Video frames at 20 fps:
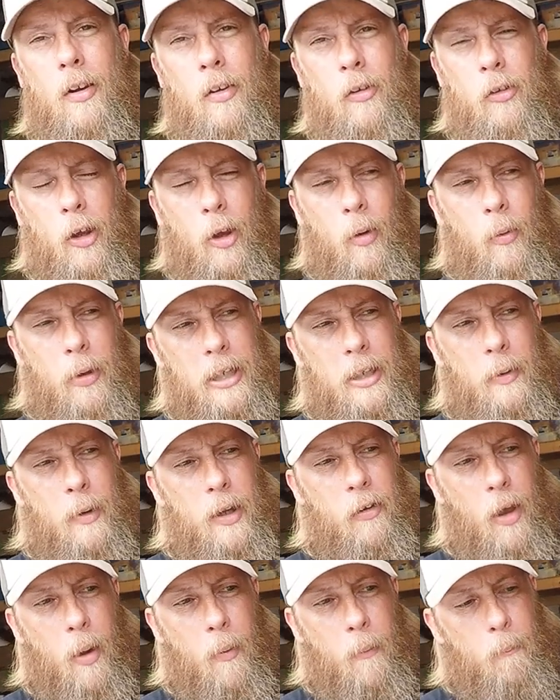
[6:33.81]
So
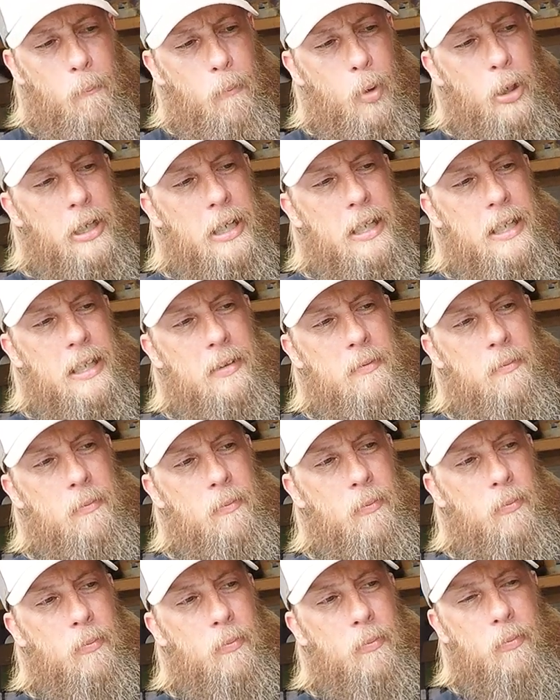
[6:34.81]
anyways, I'll bring it in
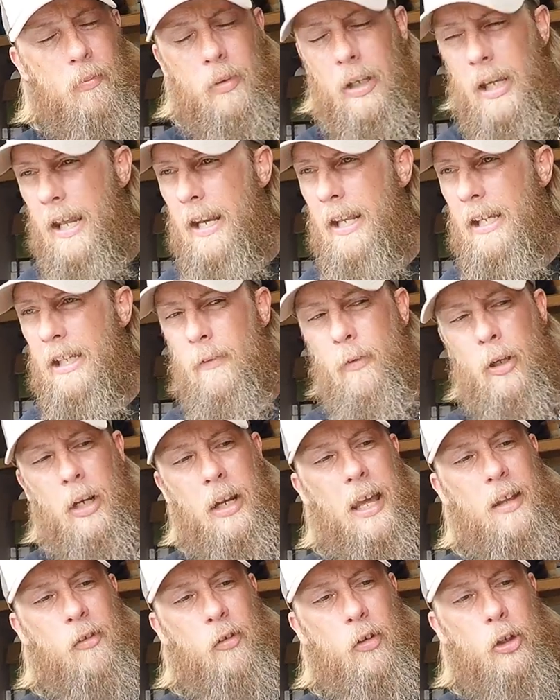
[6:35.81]
and then give it a
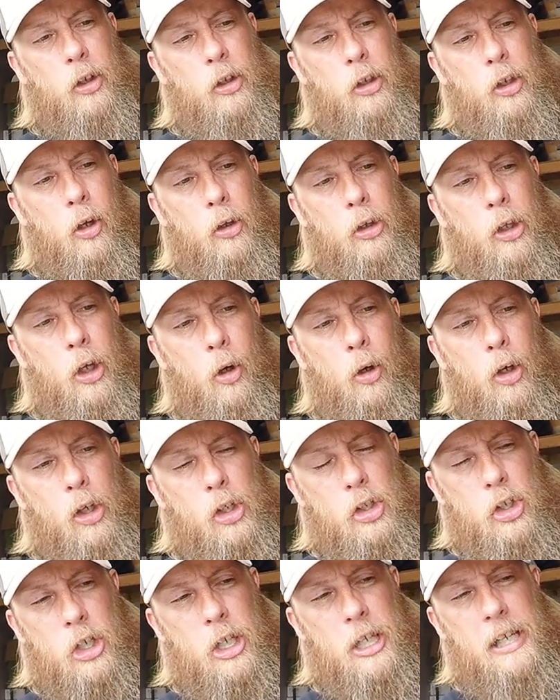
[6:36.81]
nice good yo-yo or
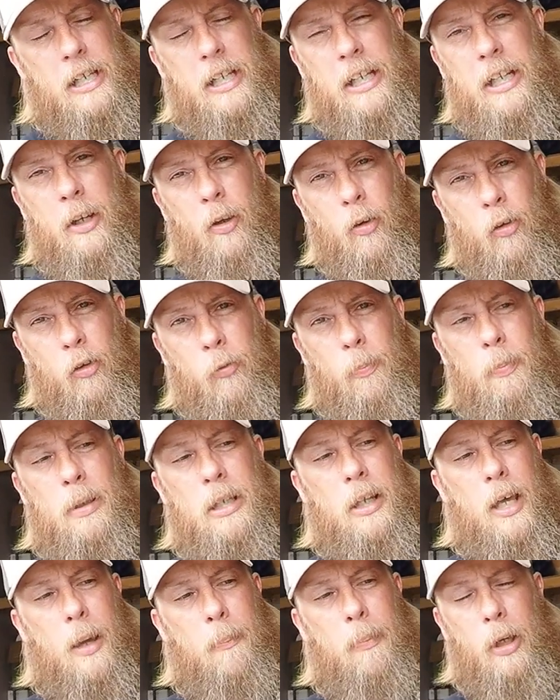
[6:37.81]
jig, and it'll
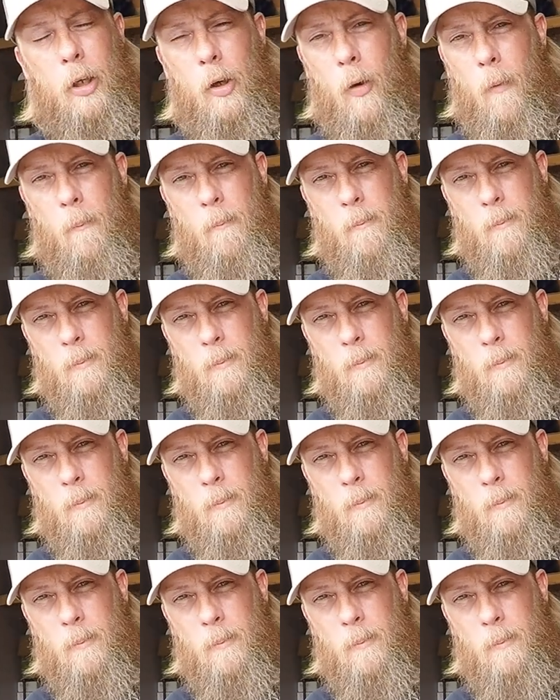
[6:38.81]
speed up and go